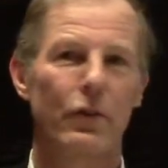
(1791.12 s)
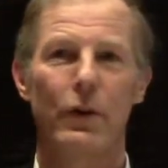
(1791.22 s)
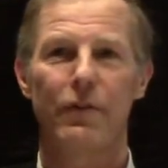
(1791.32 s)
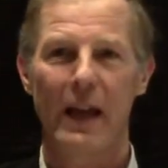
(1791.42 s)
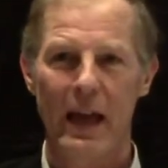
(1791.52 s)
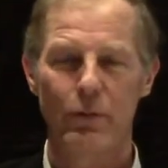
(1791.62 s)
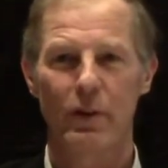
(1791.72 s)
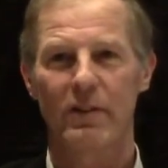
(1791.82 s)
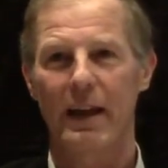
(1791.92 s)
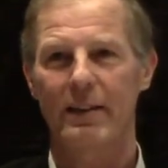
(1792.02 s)
So if land
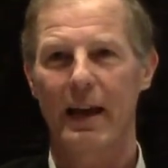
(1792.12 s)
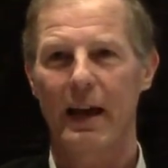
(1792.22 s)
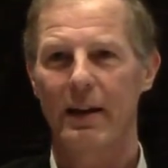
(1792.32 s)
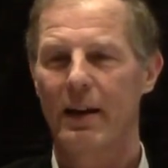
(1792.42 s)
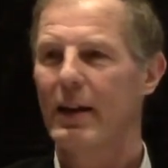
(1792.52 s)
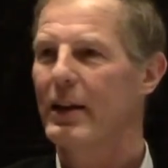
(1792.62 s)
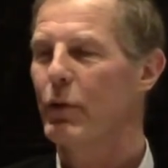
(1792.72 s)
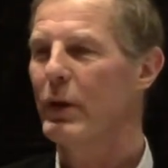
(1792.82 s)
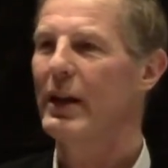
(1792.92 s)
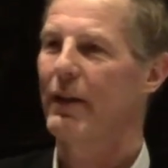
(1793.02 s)
was like that,
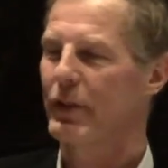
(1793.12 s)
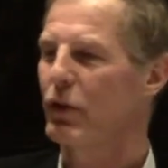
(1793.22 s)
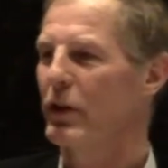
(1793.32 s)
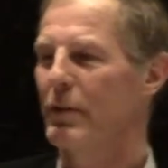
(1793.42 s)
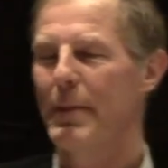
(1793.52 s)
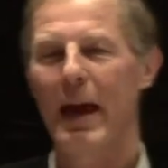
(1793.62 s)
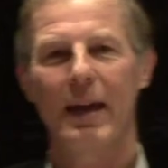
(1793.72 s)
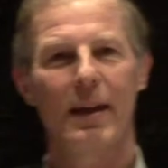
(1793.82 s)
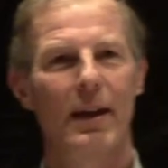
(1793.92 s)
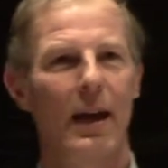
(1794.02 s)
you wouldn't have to go to the
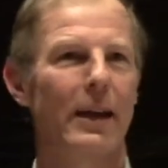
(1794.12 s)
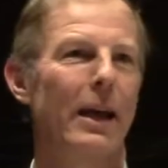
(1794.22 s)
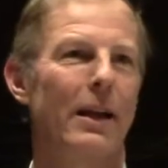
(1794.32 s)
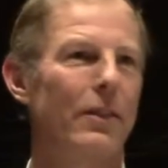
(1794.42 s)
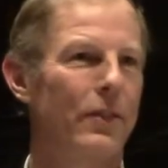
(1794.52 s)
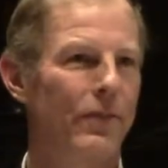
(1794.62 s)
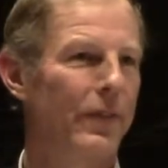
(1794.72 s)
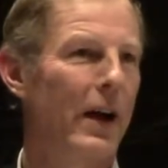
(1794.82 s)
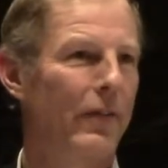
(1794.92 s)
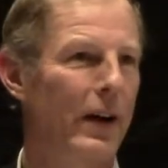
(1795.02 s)
bank and get a
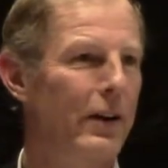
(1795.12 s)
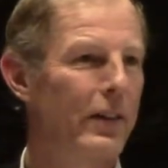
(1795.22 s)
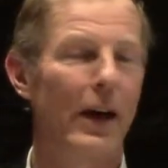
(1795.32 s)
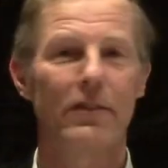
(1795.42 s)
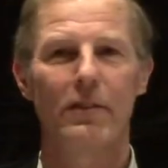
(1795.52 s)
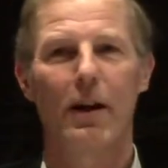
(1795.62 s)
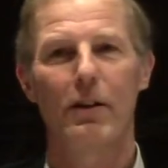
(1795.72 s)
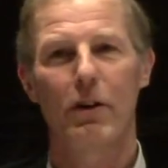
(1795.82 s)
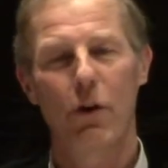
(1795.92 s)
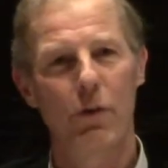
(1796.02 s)
five hundred thousand
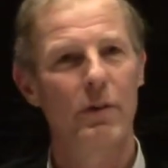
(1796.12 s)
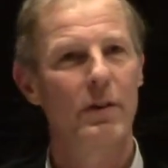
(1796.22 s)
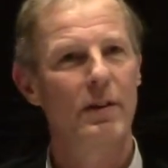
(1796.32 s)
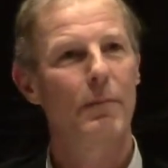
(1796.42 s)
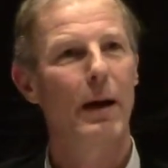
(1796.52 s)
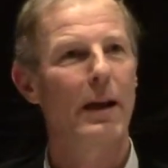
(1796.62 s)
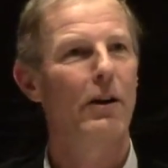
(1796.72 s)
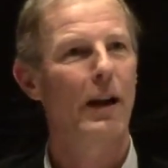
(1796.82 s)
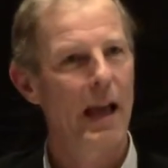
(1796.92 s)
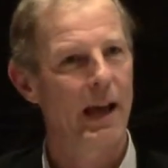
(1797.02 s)
dollar loan to buy
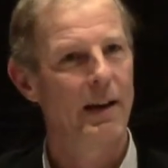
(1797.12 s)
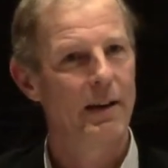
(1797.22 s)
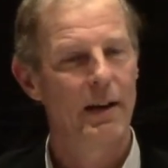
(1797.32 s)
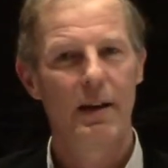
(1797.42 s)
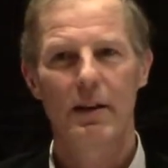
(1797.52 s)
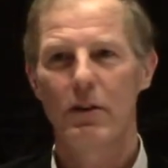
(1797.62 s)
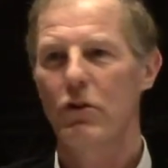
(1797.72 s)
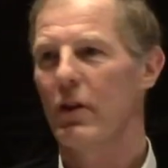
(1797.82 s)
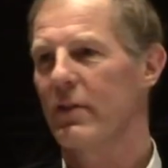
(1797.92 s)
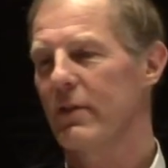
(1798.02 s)
your land. You
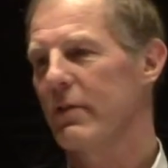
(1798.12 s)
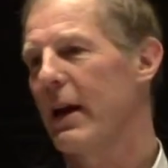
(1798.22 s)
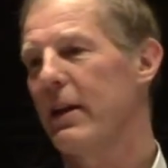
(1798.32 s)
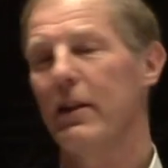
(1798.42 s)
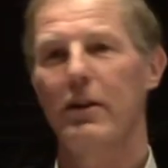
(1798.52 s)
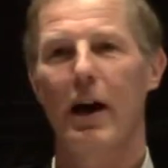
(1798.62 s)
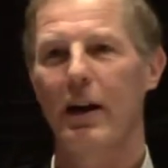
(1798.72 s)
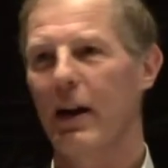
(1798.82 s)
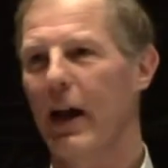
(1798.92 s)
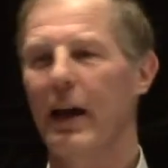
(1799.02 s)
just sign in the
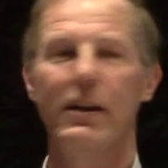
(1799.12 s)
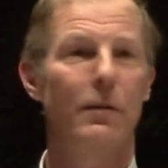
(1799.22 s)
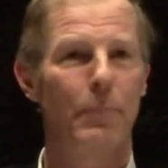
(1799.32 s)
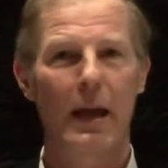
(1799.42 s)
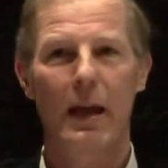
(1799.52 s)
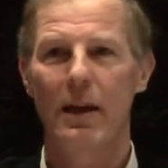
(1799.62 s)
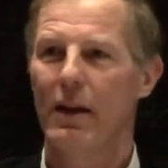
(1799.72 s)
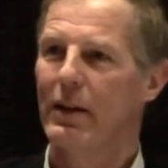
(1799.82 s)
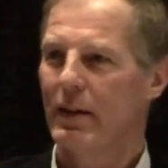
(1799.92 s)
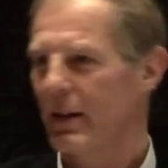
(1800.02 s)
dotted line and pay
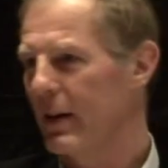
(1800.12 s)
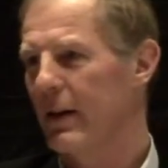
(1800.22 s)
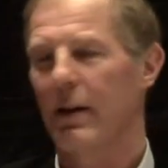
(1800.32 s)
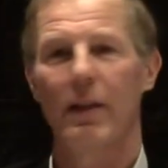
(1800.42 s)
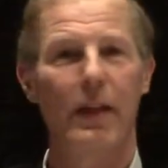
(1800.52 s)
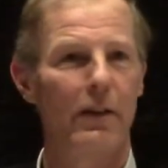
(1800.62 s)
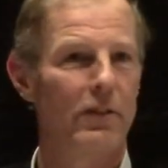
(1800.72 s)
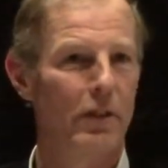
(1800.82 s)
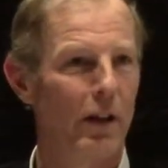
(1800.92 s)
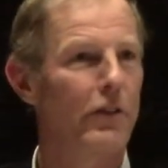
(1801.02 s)
uh, one
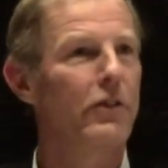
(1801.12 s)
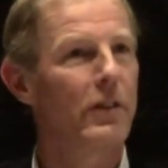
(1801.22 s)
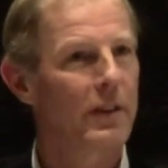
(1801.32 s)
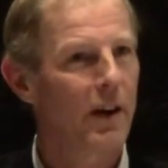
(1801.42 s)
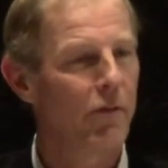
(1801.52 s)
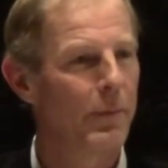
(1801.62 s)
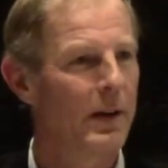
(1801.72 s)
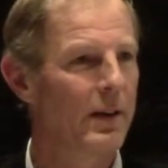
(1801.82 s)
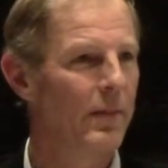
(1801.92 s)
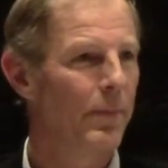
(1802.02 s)
thousand dollars to the
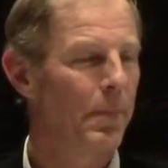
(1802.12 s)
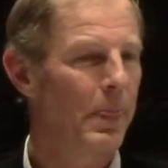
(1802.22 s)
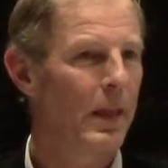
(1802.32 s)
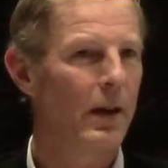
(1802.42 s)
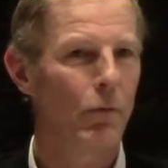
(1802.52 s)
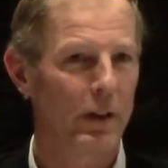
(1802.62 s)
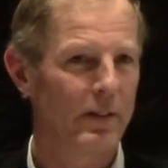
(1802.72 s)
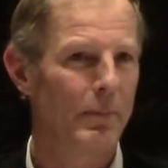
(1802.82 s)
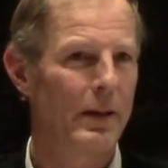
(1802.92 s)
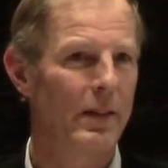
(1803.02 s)
government
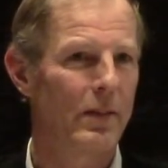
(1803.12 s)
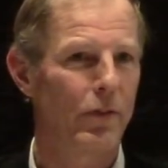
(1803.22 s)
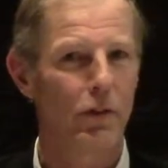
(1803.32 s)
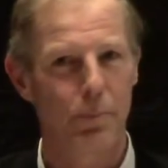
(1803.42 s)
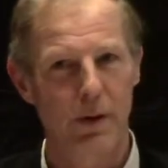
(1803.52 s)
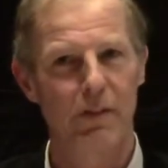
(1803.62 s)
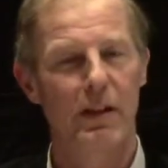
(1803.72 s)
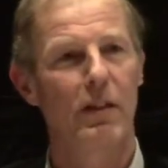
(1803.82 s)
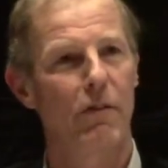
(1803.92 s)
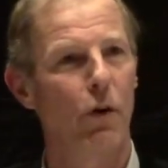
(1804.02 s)
once a month for the
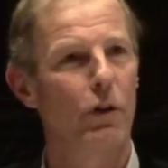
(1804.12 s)
privilege of